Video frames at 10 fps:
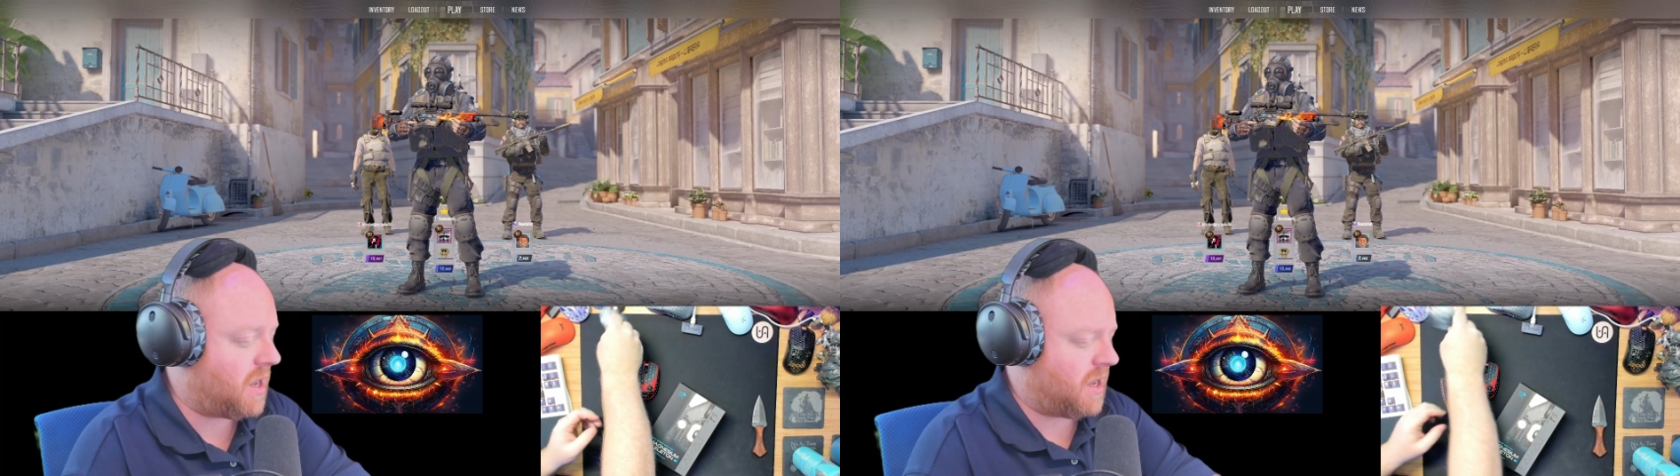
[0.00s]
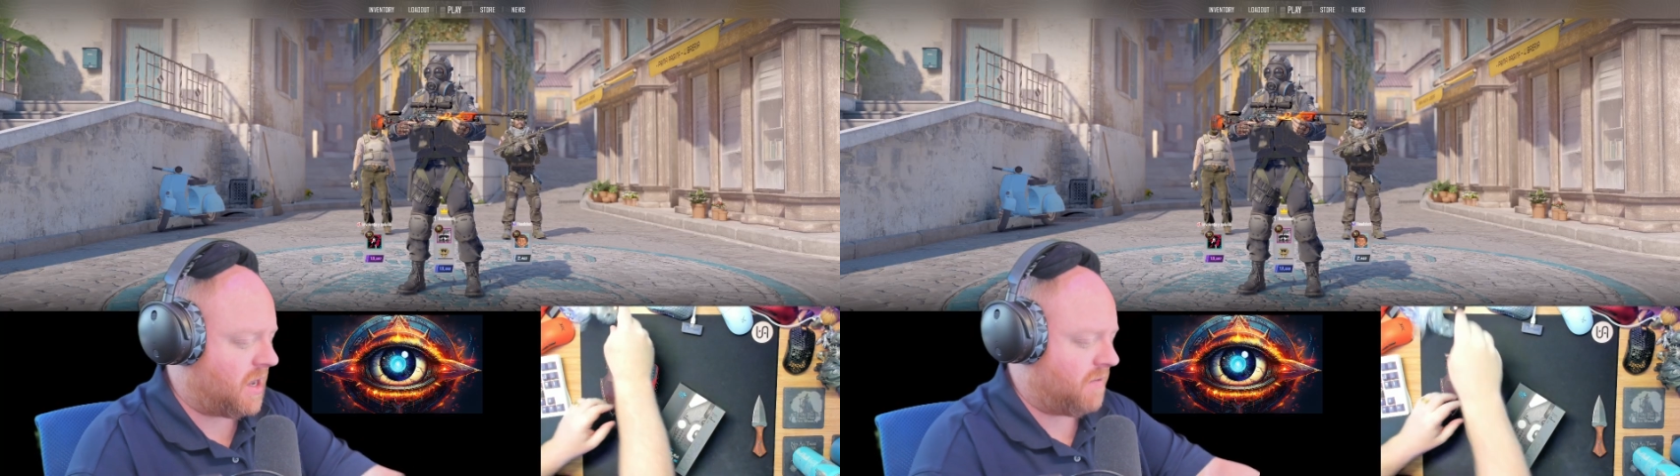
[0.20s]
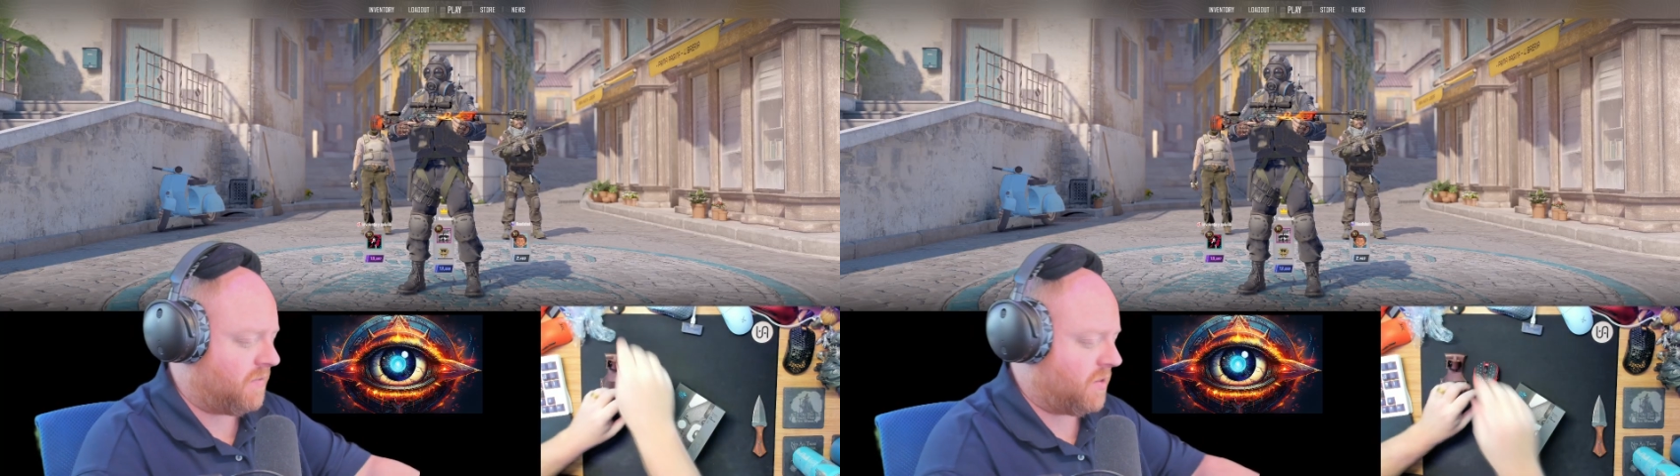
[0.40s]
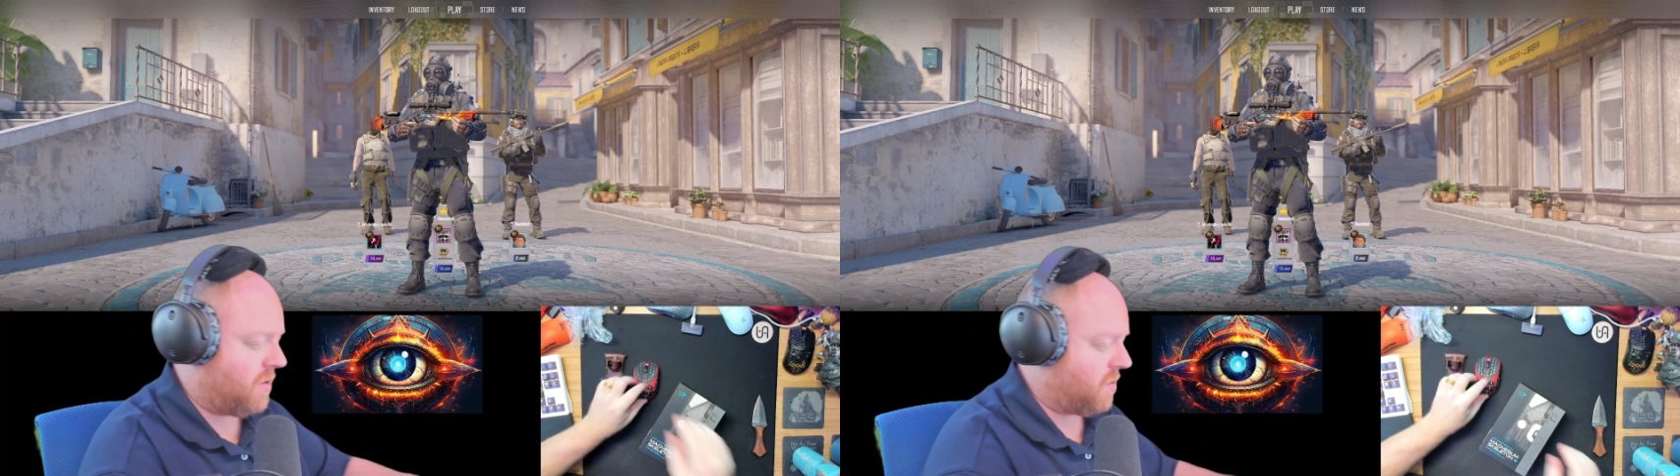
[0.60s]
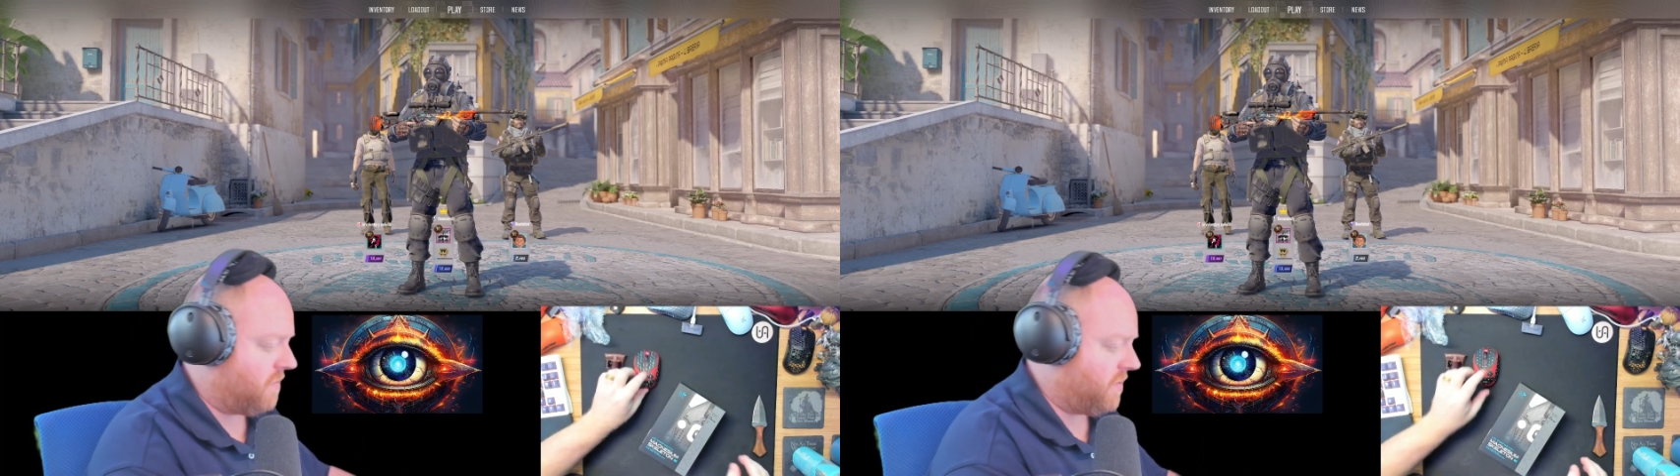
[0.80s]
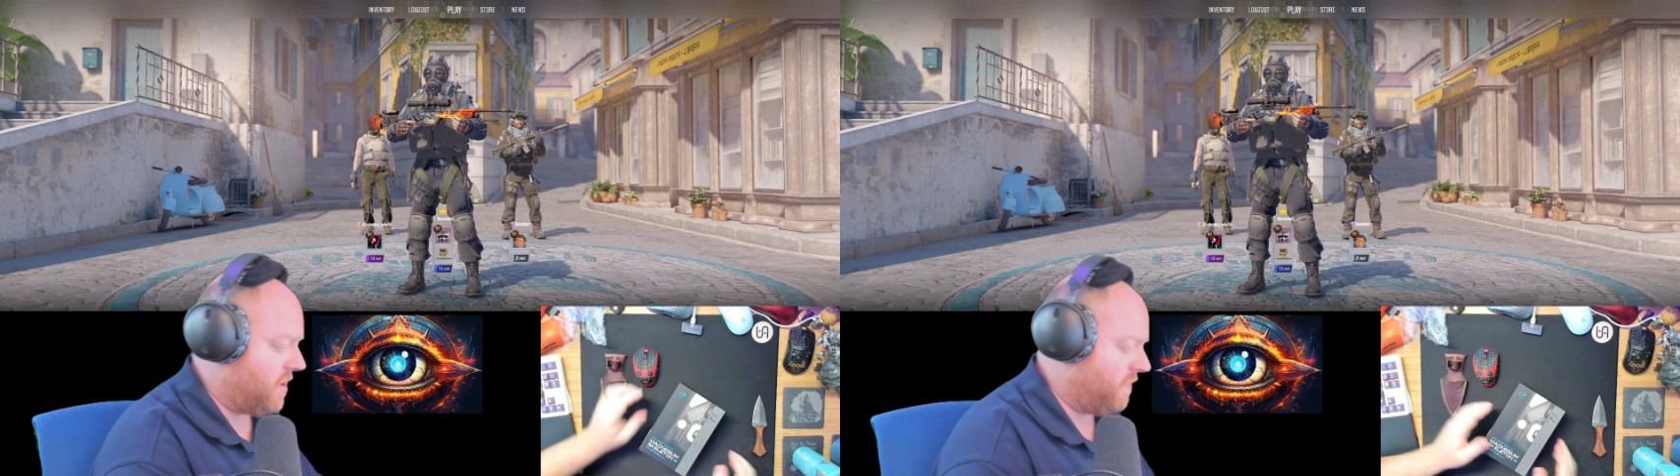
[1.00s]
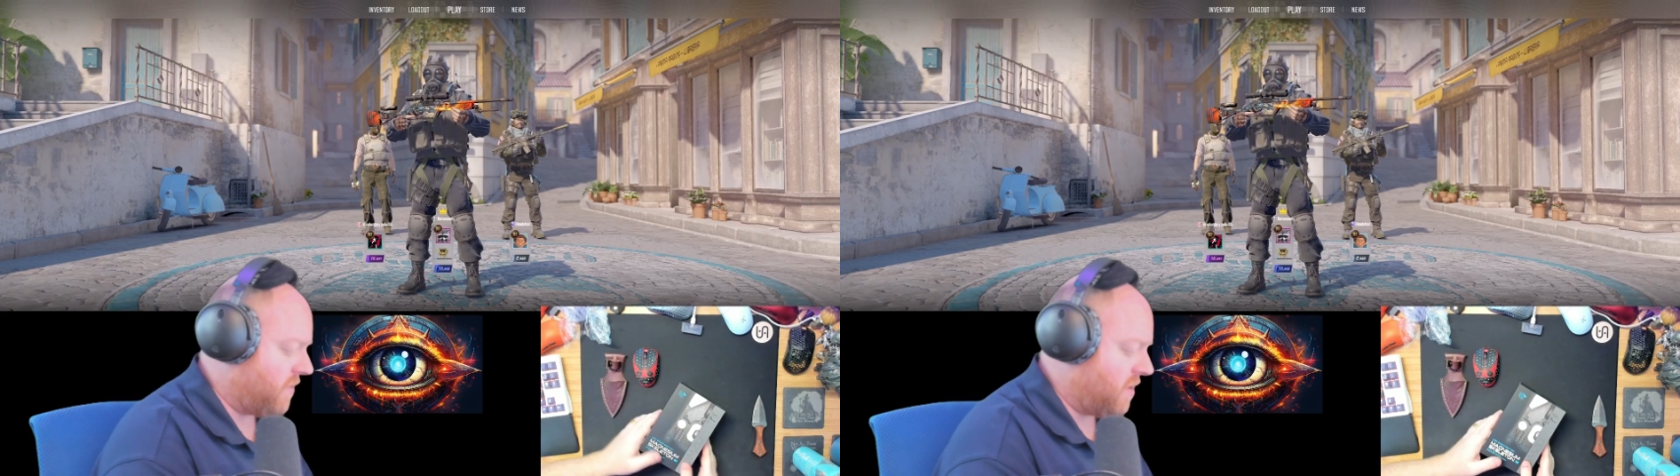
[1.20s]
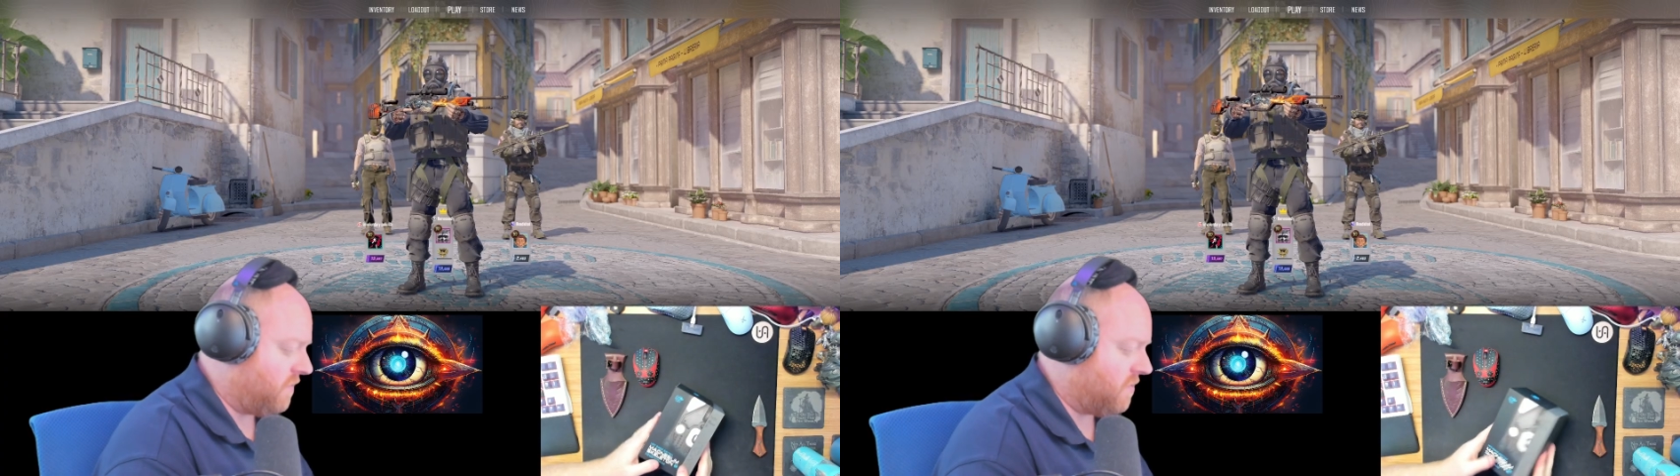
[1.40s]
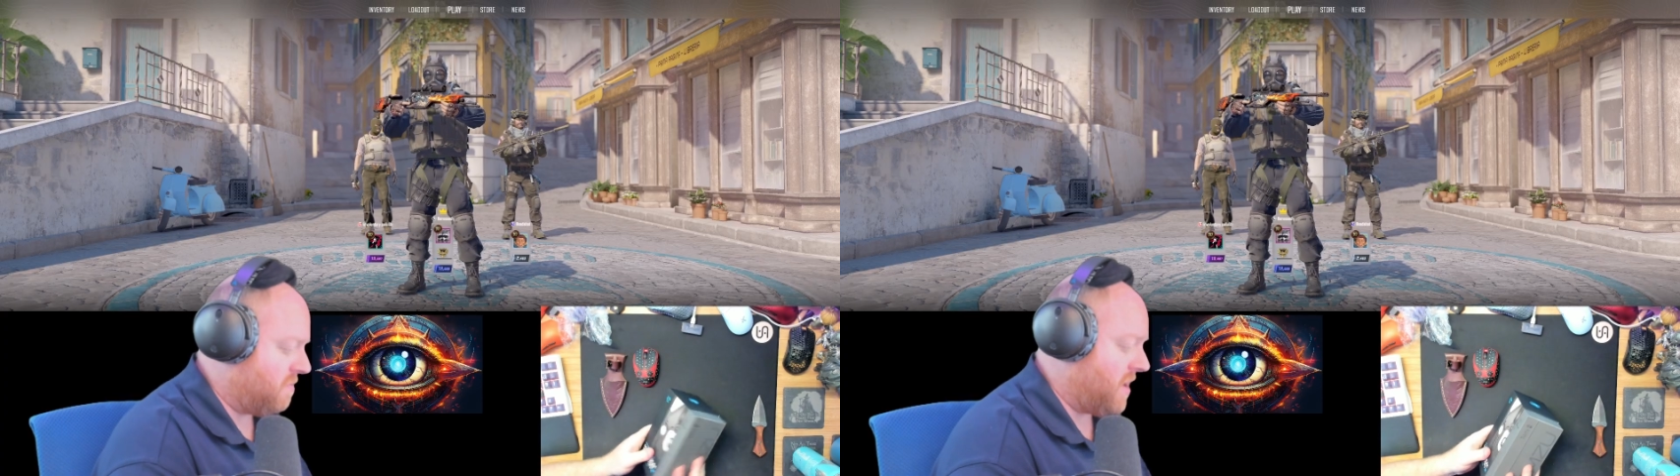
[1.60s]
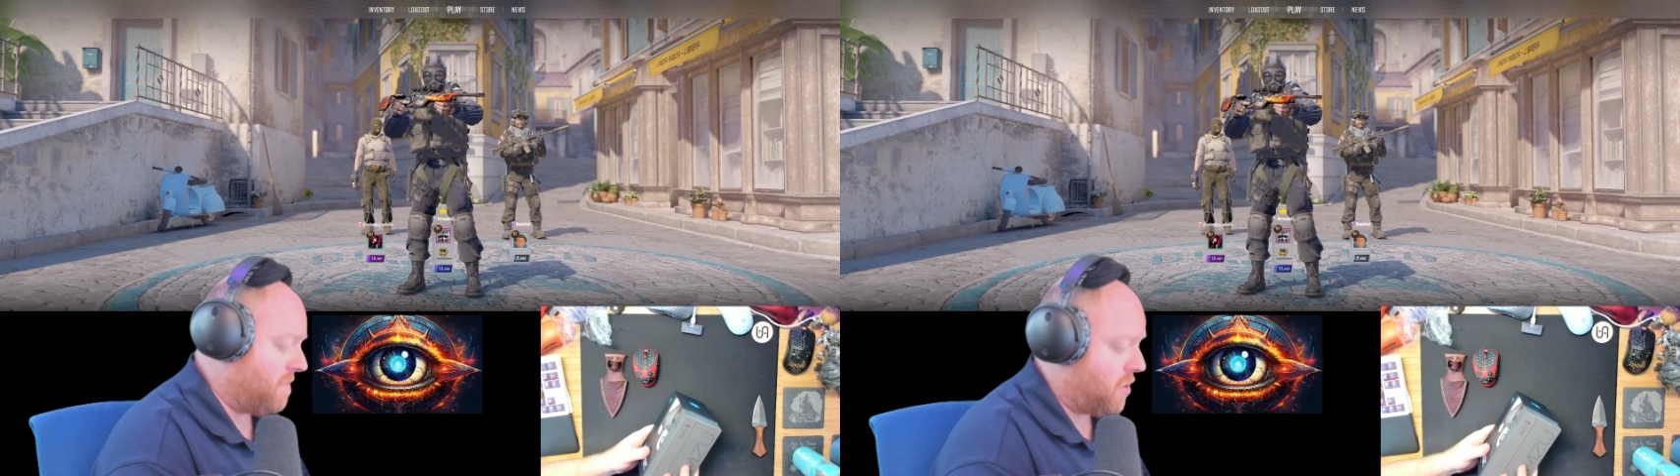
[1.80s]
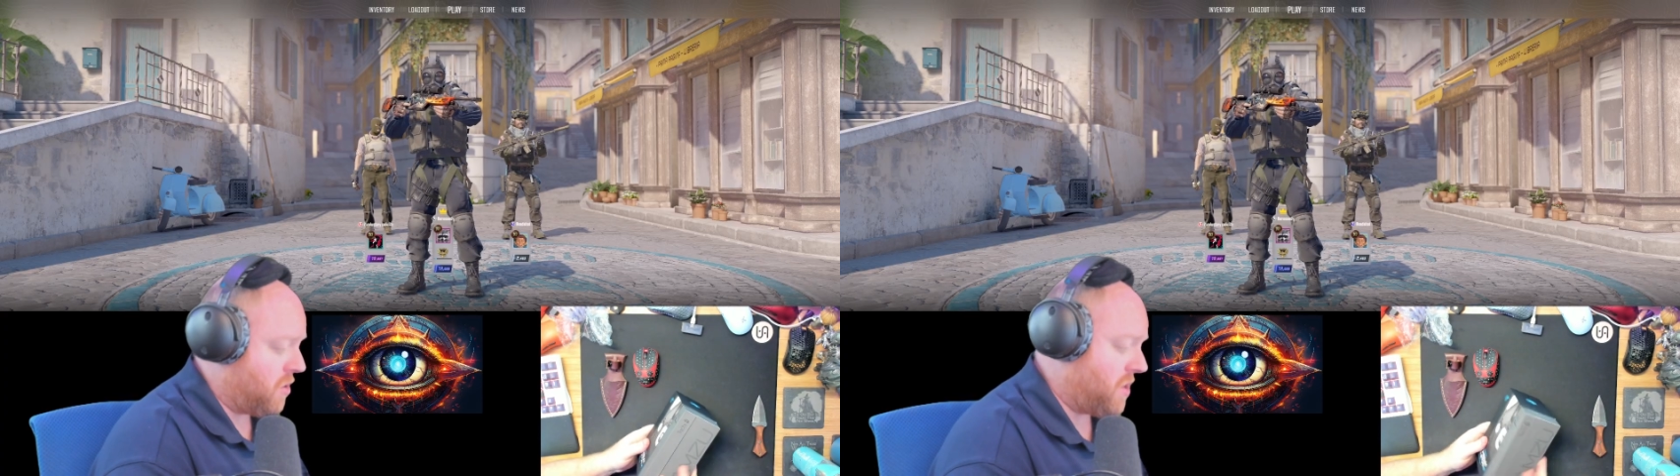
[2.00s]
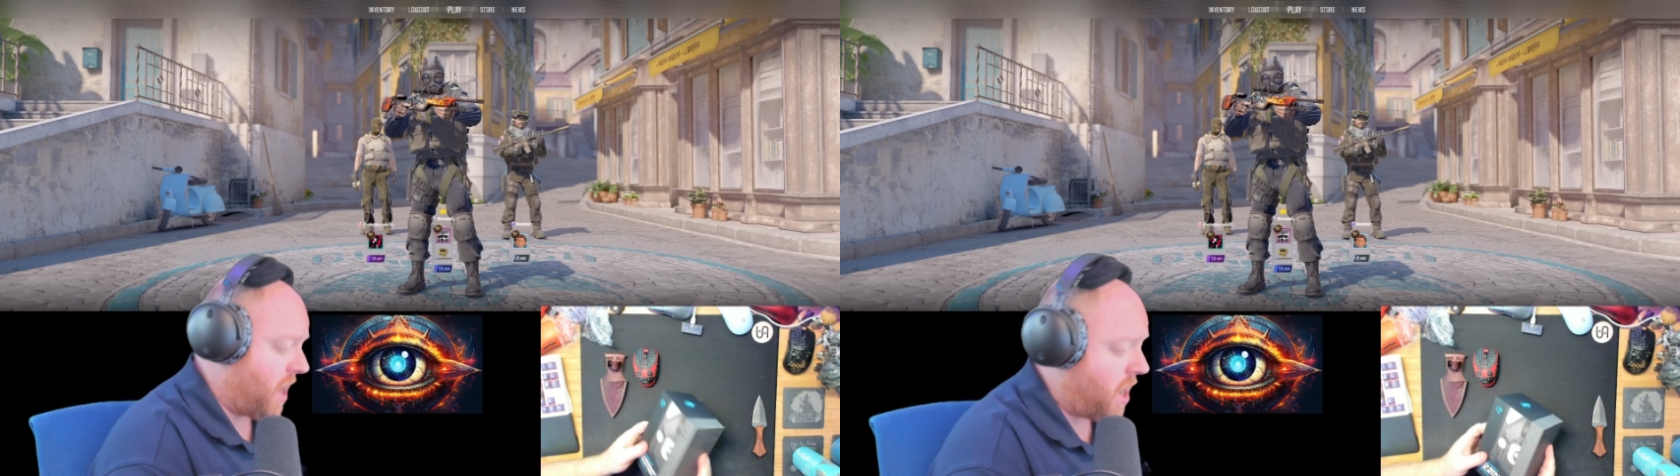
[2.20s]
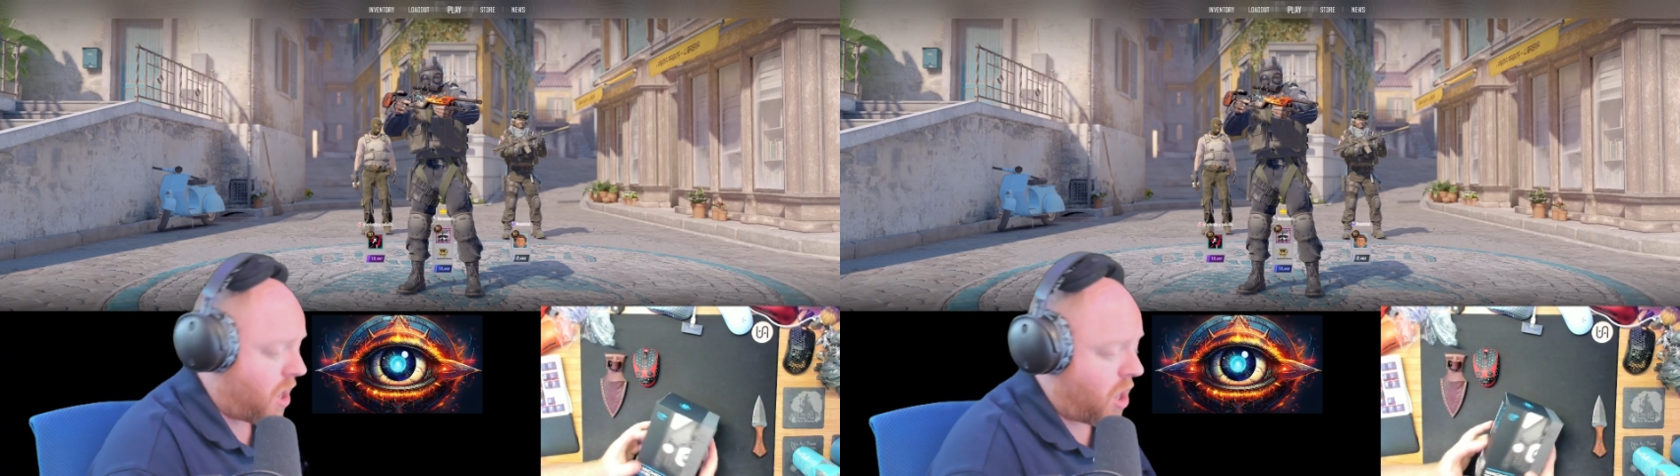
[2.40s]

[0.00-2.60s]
even though we're very far from my birthday.